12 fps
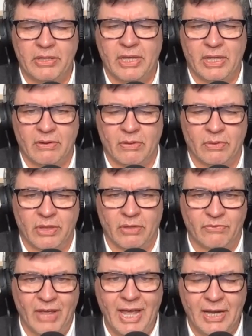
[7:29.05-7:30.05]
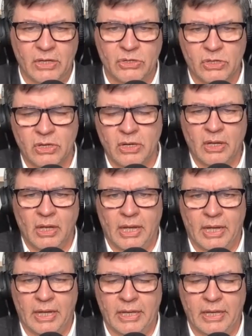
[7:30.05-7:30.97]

the the advantage uh,